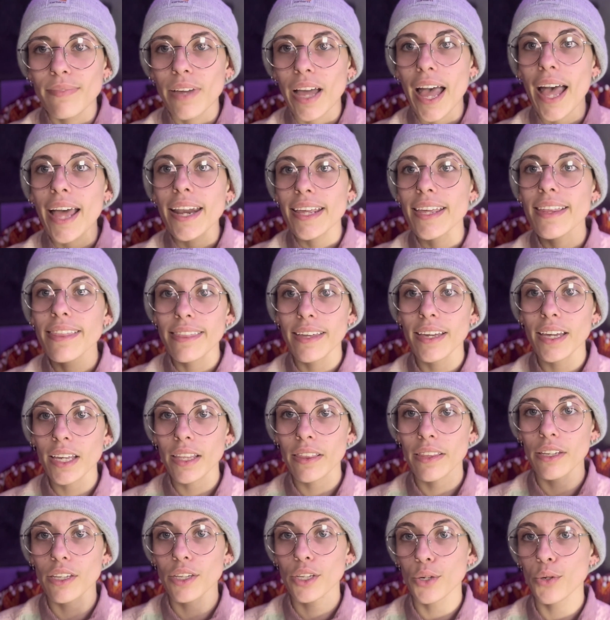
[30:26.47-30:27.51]
anything
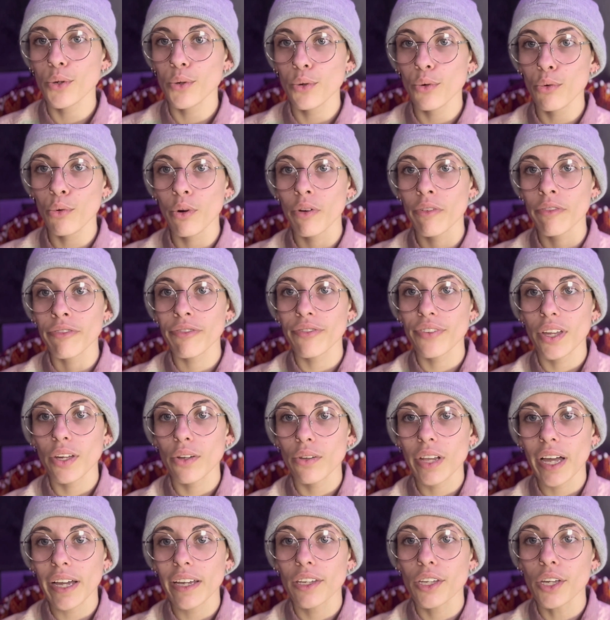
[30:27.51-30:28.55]
that you feel
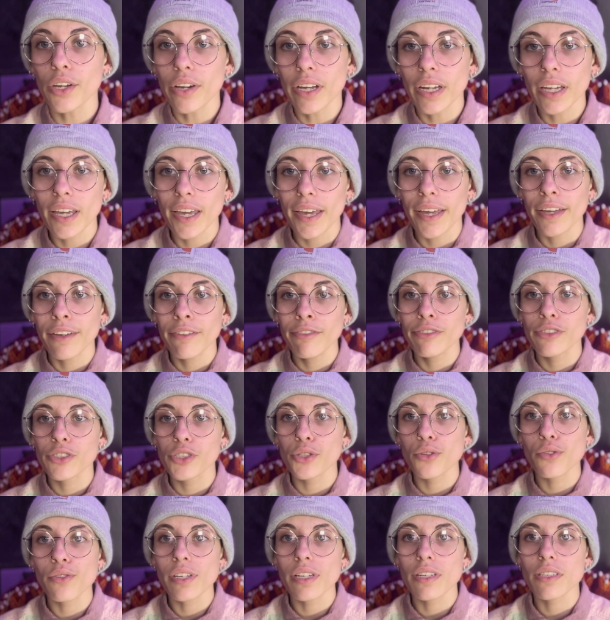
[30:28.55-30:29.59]
like you can give
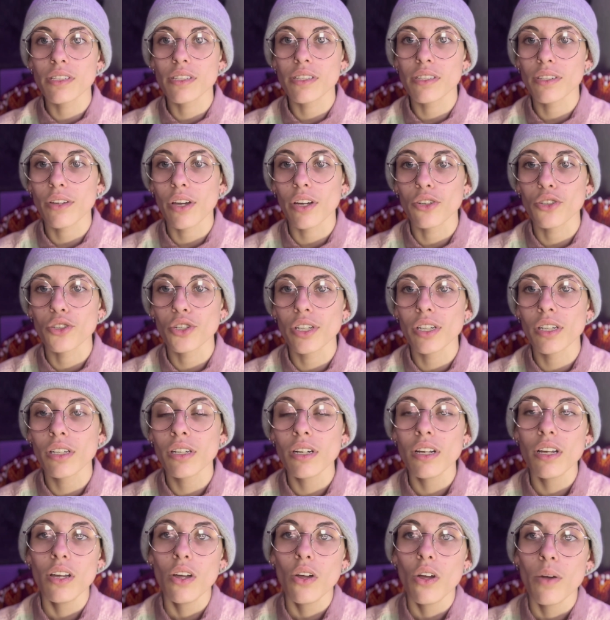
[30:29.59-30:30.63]
to this discussion,
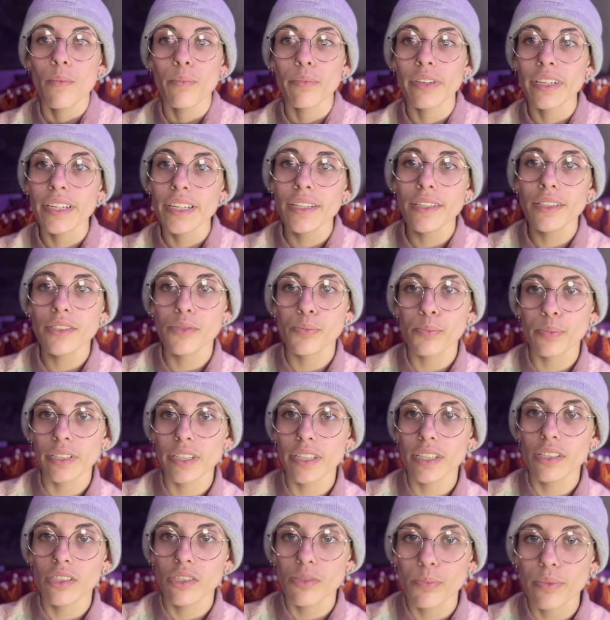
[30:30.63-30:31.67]
please,
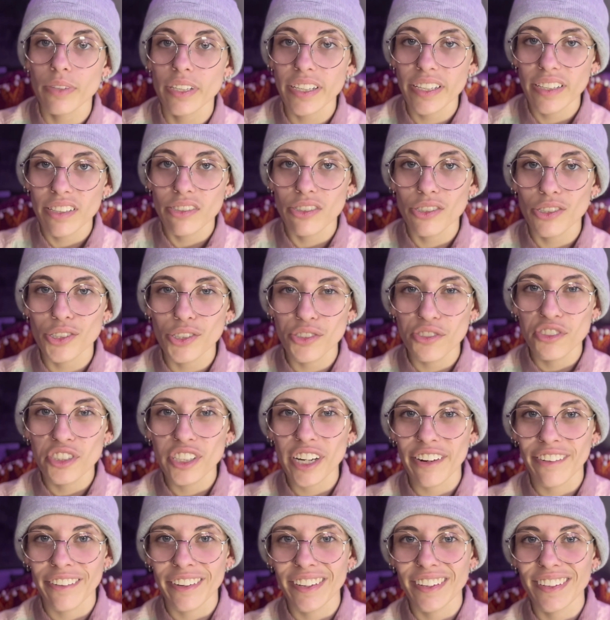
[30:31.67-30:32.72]
please, please do
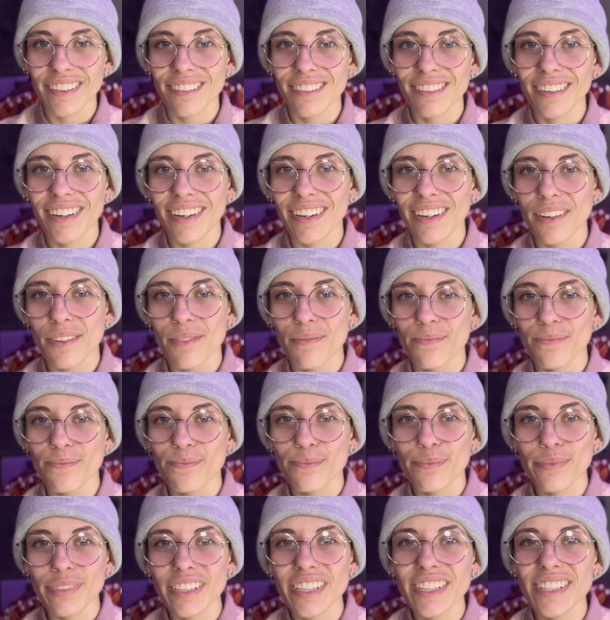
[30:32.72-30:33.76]
share it.
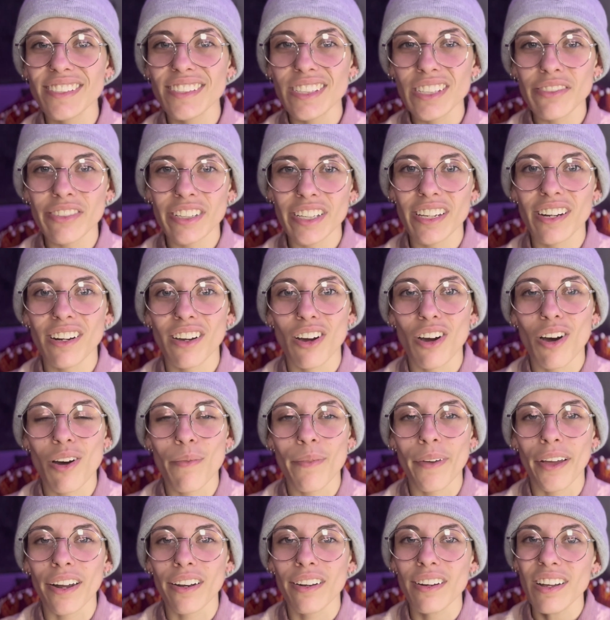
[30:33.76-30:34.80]
Please leave it in a
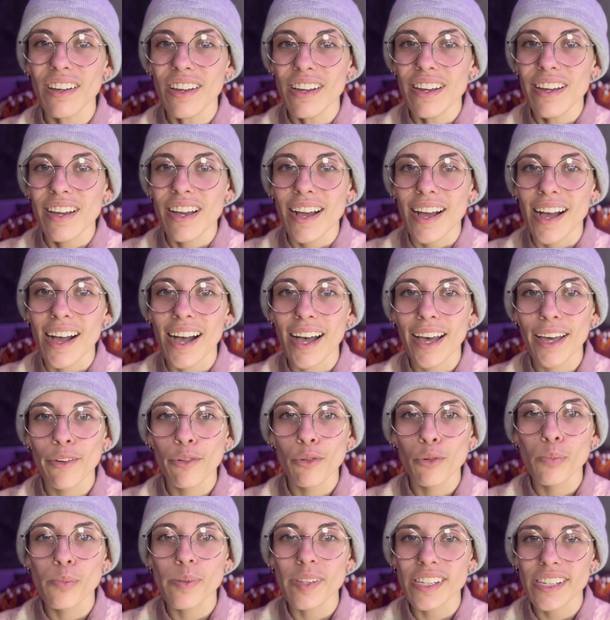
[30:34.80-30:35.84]
comment. I
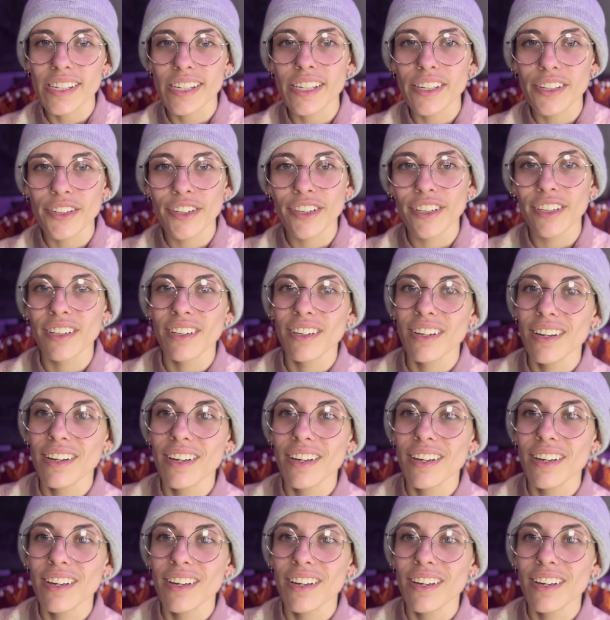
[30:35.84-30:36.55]
will be here